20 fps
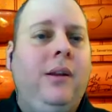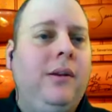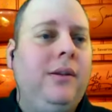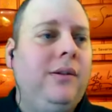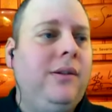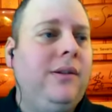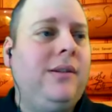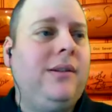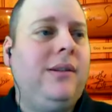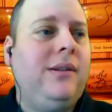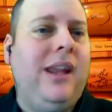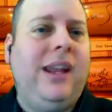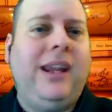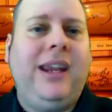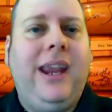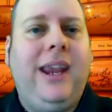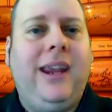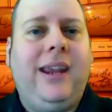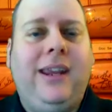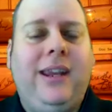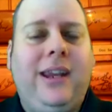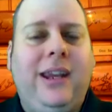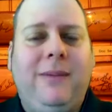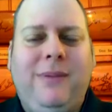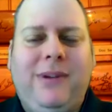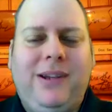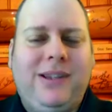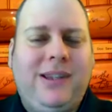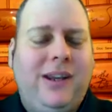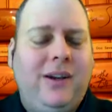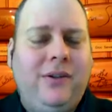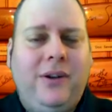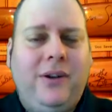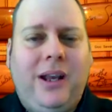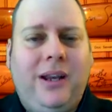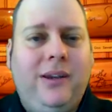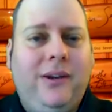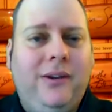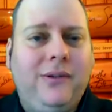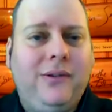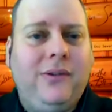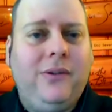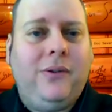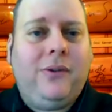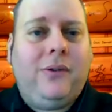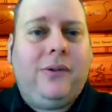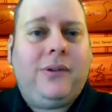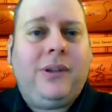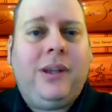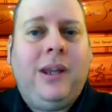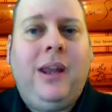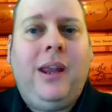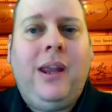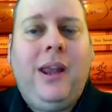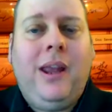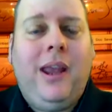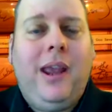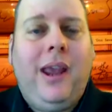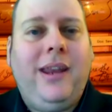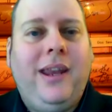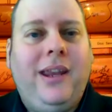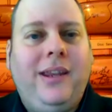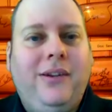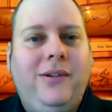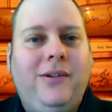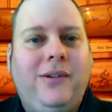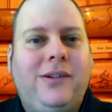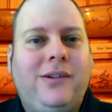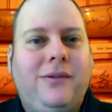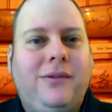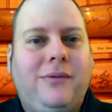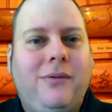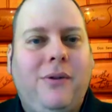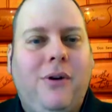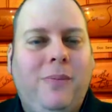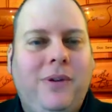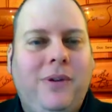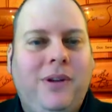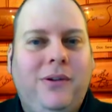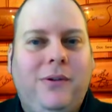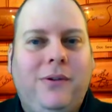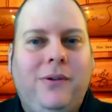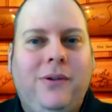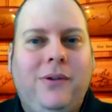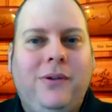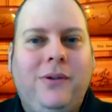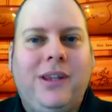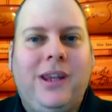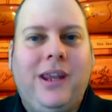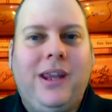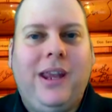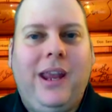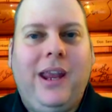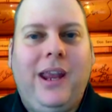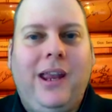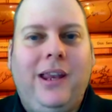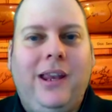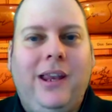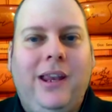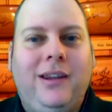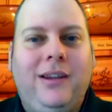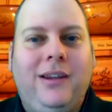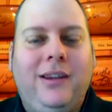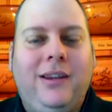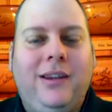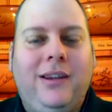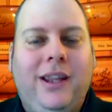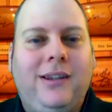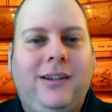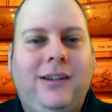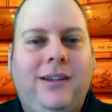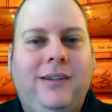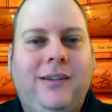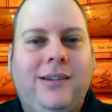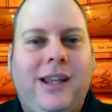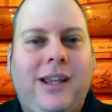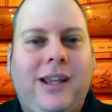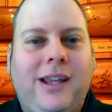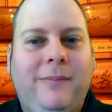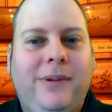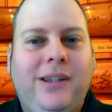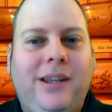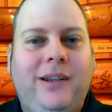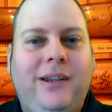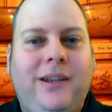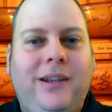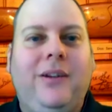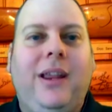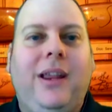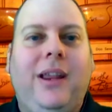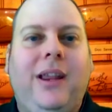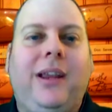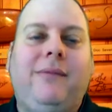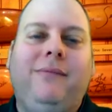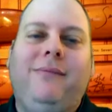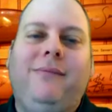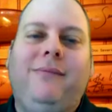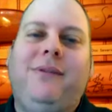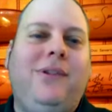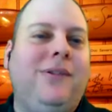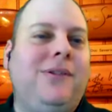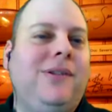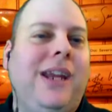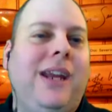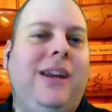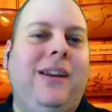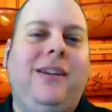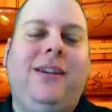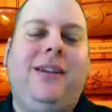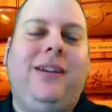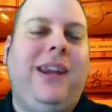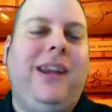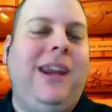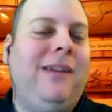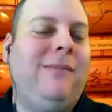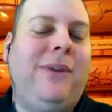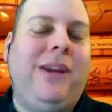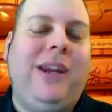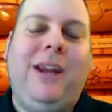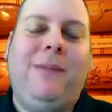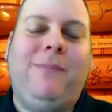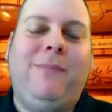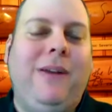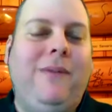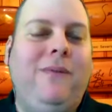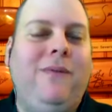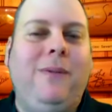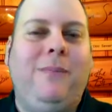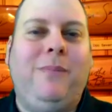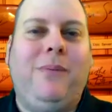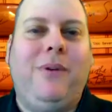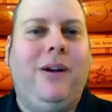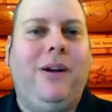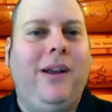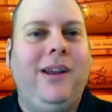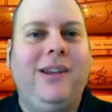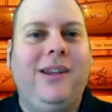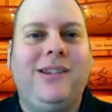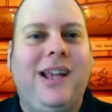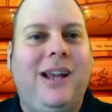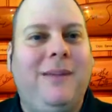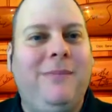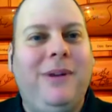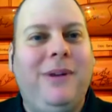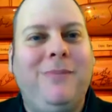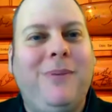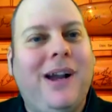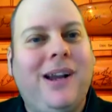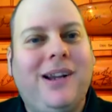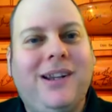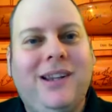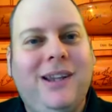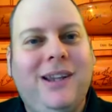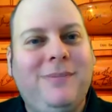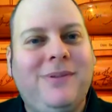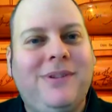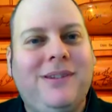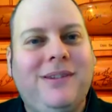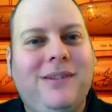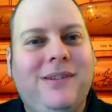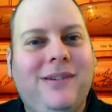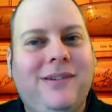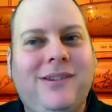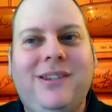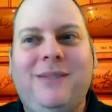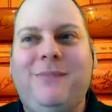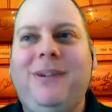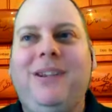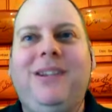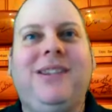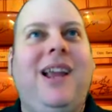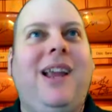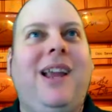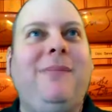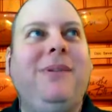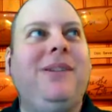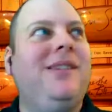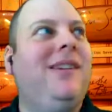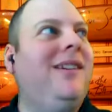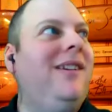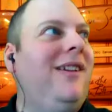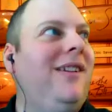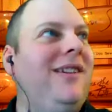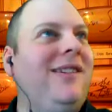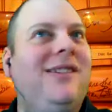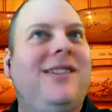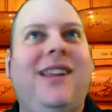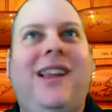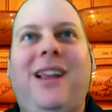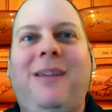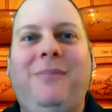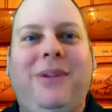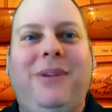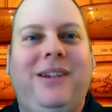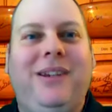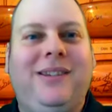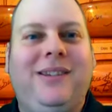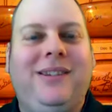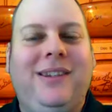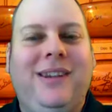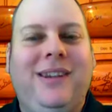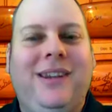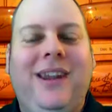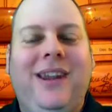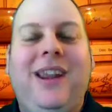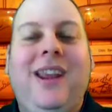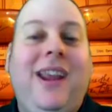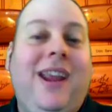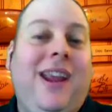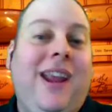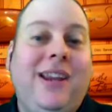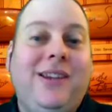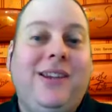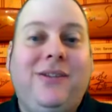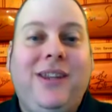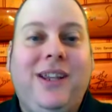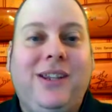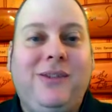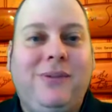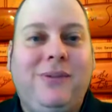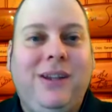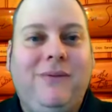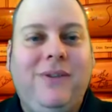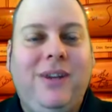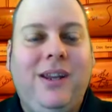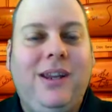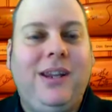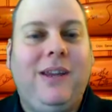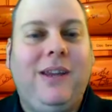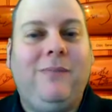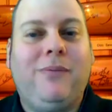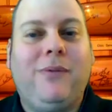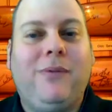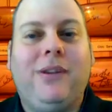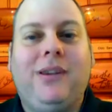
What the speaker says: just they can't get in because they don't know how to use doors. And then you just throw open the doors and let the zombies in. And you're like, to say you can't play football in a zombie apocalypse. There's too many zombies. Look at all these zombies. And so that's what they've done. They've